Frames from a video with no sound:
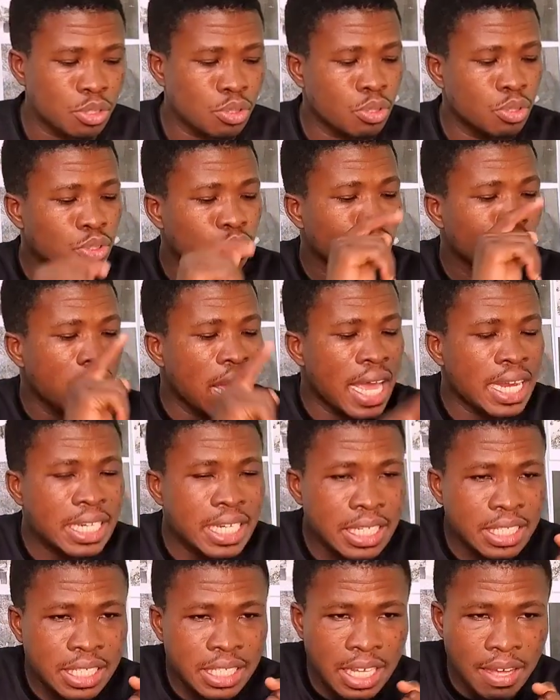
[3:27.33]
So you
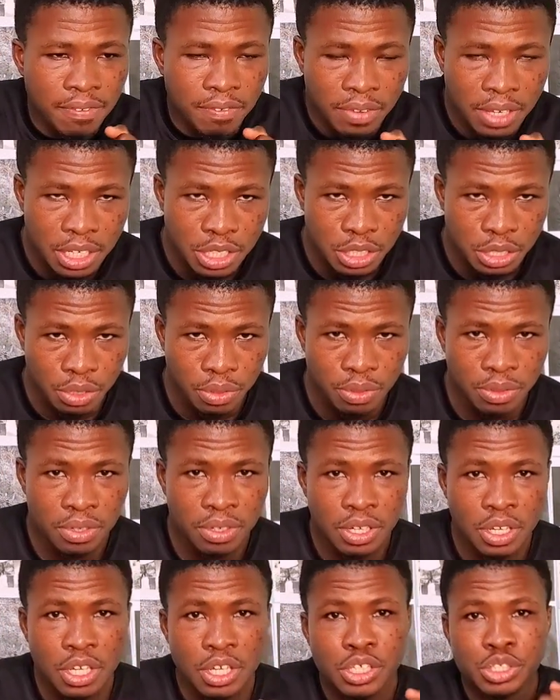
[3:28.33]
edit the video,
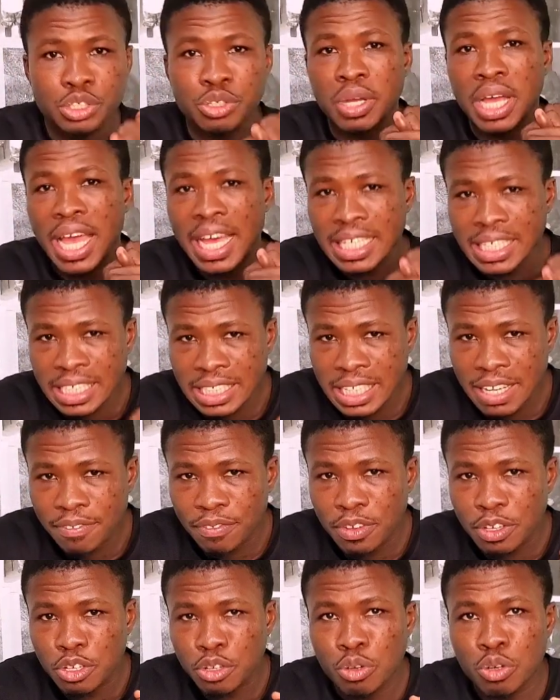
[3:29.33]

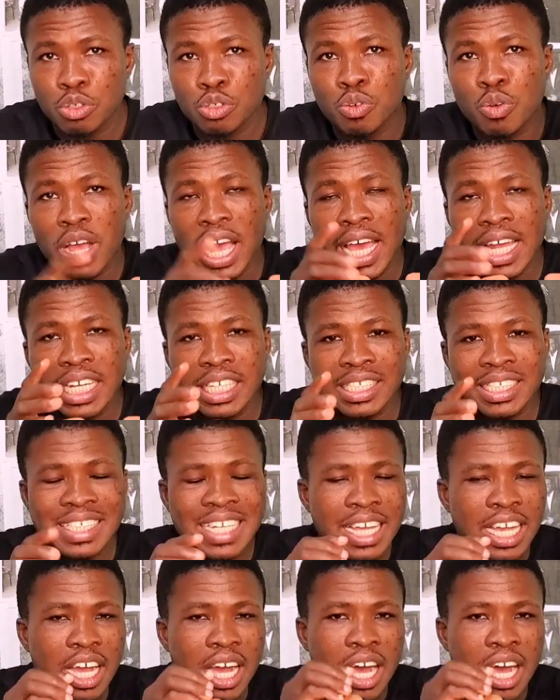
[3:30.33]
you'll take